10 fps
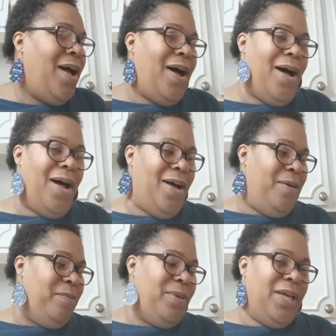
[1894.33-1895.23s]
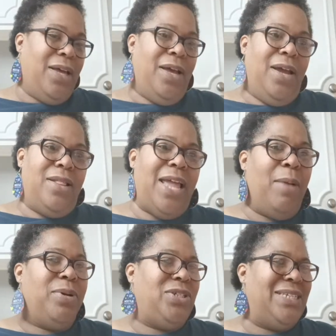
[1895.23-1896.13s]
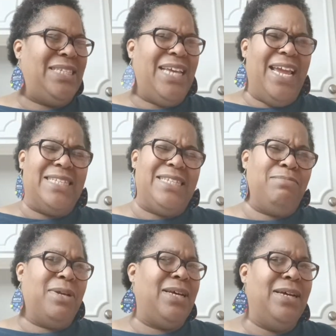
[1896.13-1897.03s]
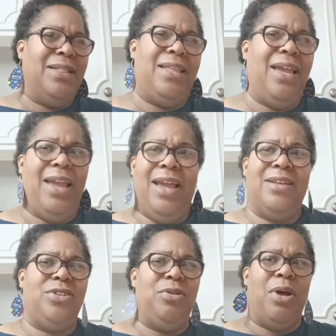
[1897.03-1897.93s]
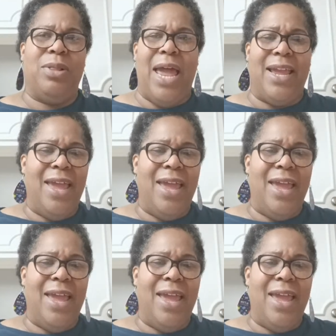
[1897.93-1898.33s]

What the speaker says: Um, they were just saying some good things, like